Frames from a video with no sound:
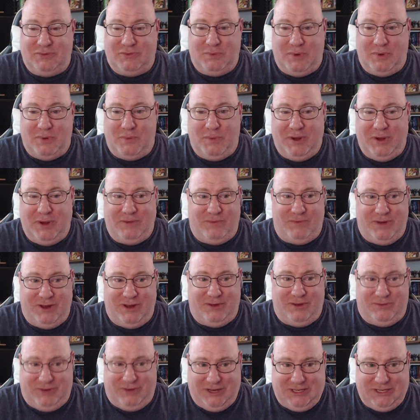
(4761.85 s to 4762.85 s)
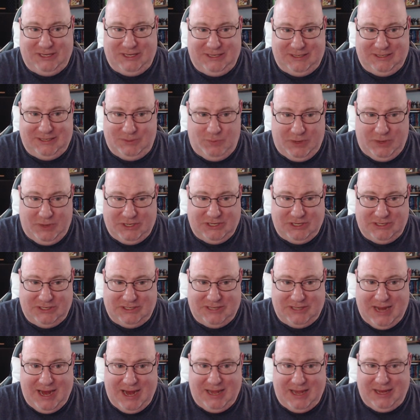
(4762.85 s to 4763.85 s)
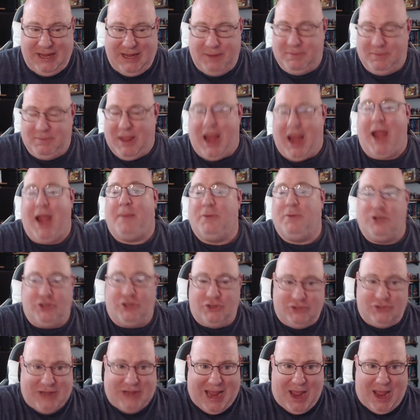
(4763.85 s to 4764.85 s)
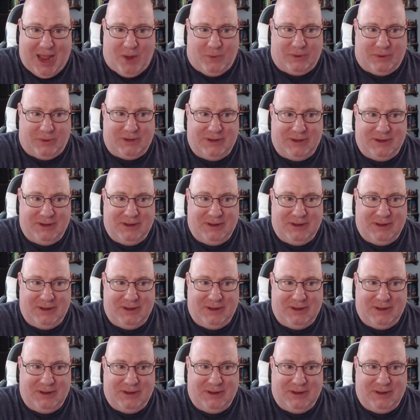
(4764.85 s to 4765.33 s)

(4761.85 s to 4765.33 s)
what we real witches say to keep the amateurs out.